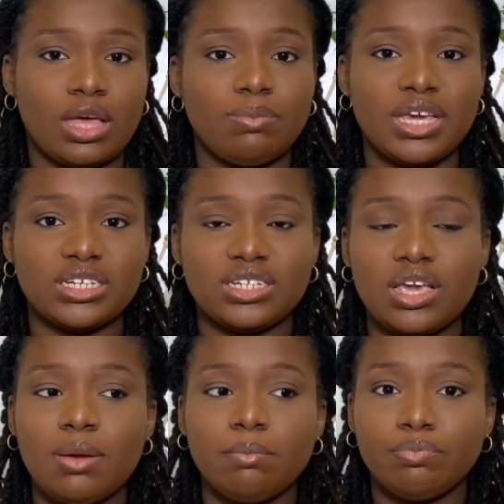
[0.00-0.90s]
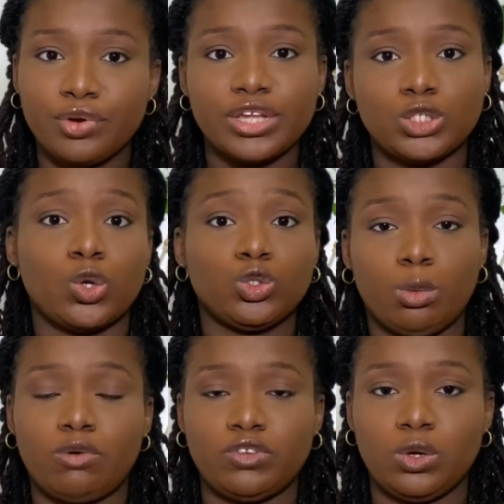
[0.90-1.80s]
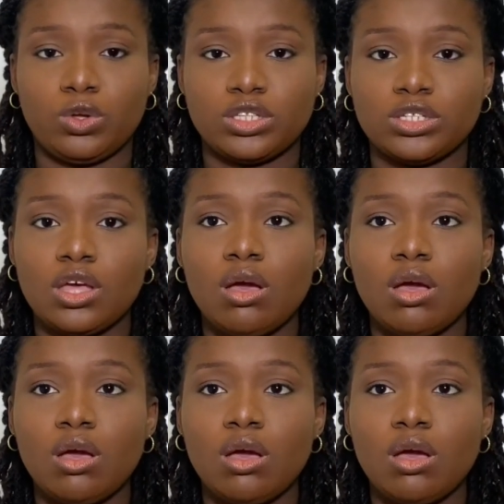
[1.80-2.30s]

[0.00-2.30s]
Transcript: I made braids on top of the locks.